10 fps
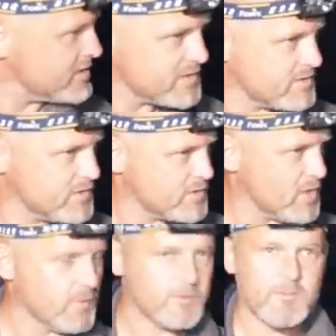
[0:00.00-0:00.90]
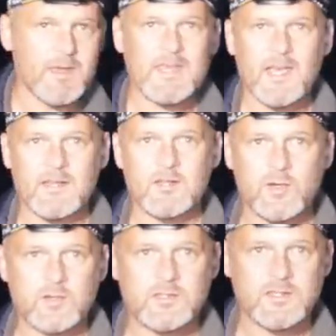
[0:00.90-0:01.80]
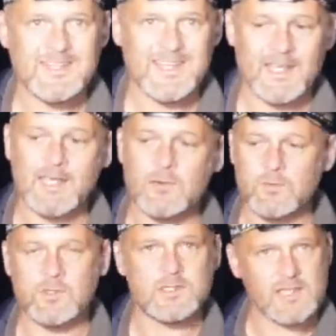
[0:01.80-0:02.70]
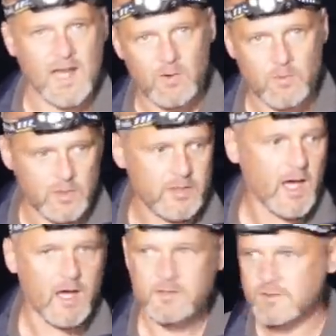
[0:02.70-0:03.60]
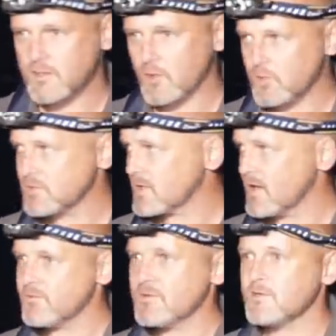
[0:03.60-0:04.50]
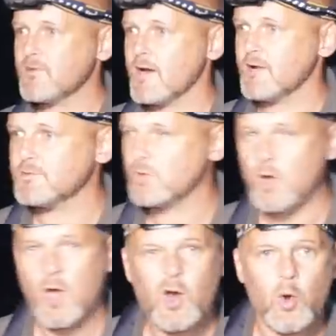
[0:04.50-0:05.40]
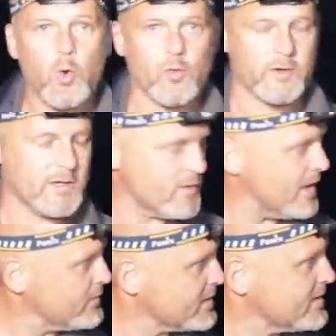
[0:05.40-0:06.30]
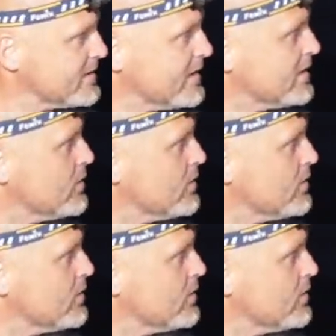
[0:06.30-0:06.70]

just stop. You may get the odd eel that's out on the hunt covering ground. Quartering ground, I think they